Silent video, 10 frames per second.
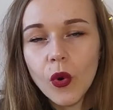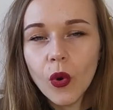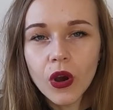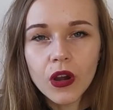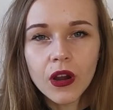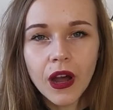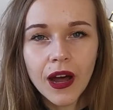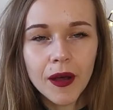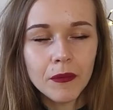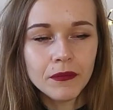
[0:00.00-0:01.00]
or,
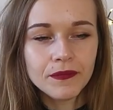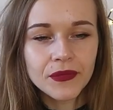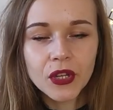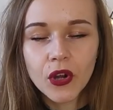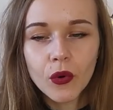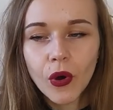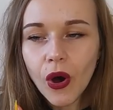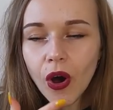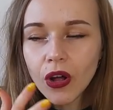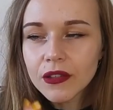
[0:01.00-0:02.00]
you know,
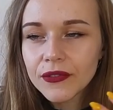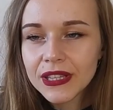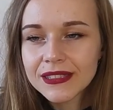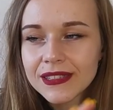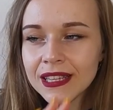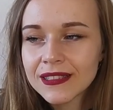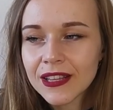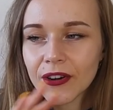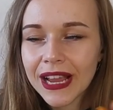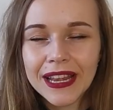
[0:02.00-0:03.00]
all of these things
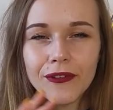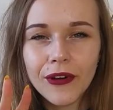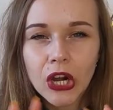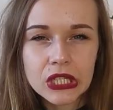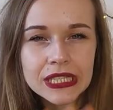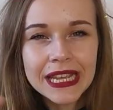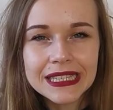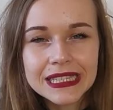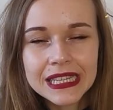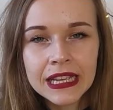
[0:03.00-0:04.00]
that are kind of
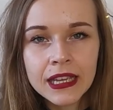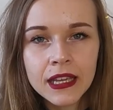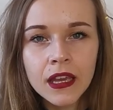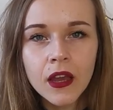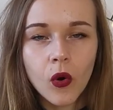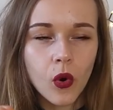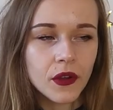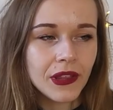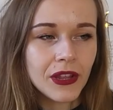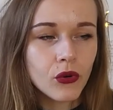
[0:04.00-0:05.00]
artistic,
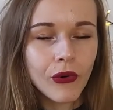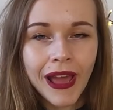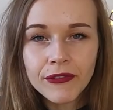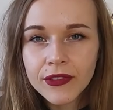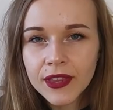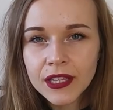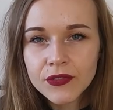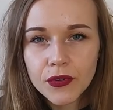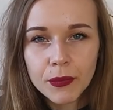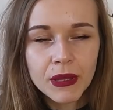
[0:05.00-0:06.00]
or they craft
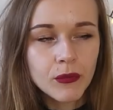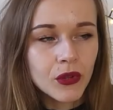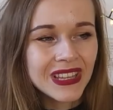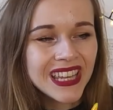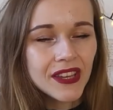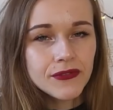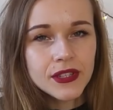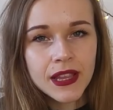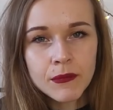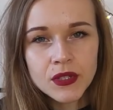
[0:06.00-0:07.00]
things for people,
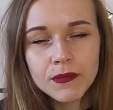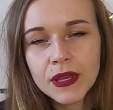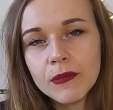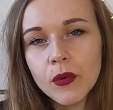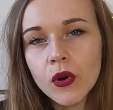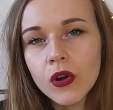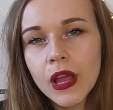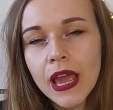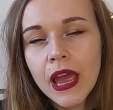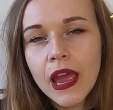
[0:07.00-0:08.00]
gift them to people.
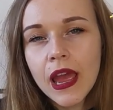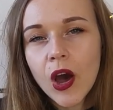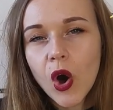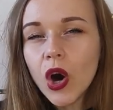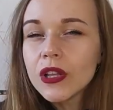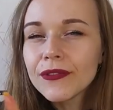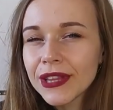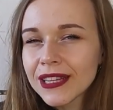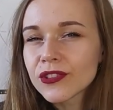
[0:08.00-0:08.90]
All of that